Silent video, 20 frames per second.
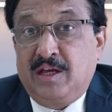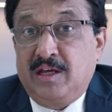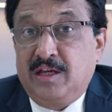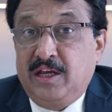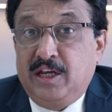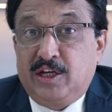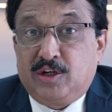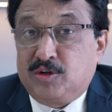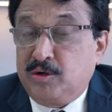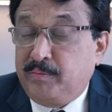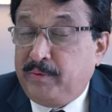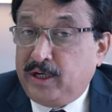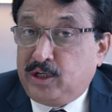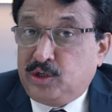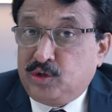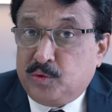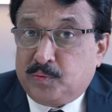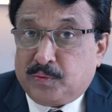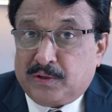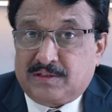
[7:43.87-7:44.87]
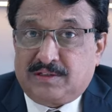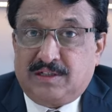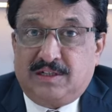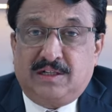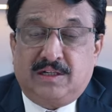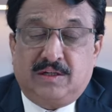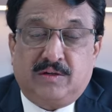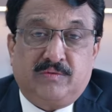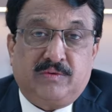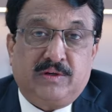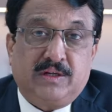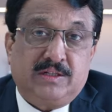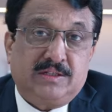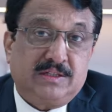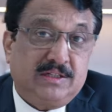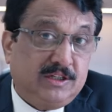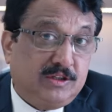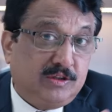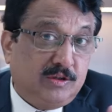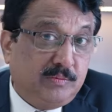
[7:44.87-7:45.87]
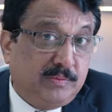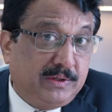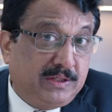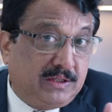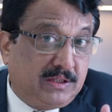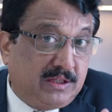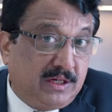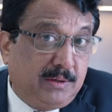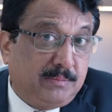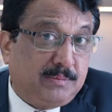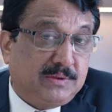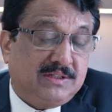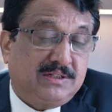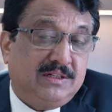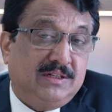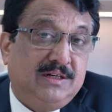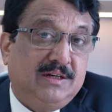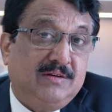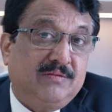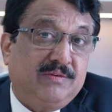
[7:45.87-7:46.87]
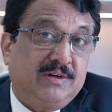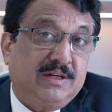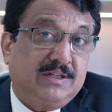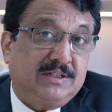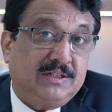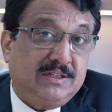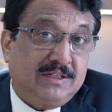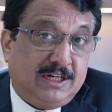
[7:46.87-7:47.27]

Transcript: It could be 2% inflation, it could be 3% inflation.